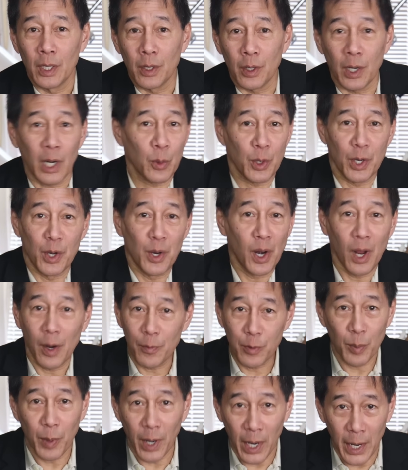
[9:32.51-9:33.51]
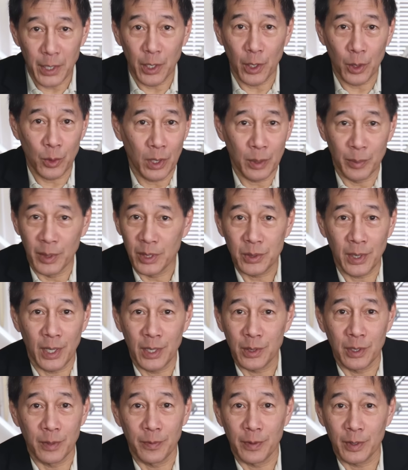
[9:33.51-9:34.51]
that I would never buy another Edmund
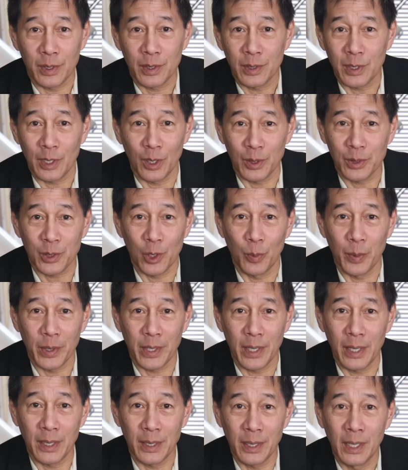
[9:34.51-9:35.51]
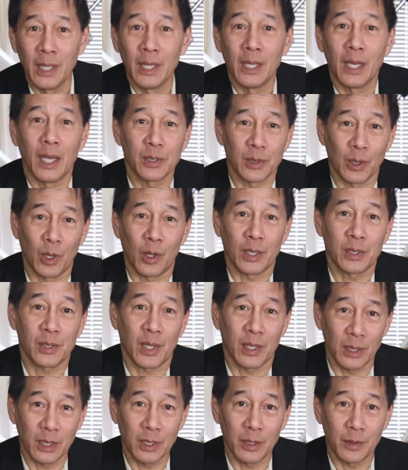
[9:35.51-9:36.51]
Scientific Telescope again as long as
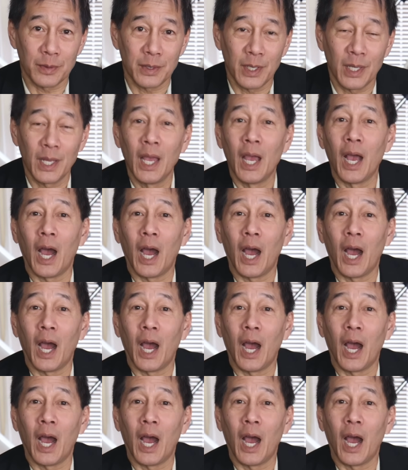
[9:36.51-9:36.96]
I lived.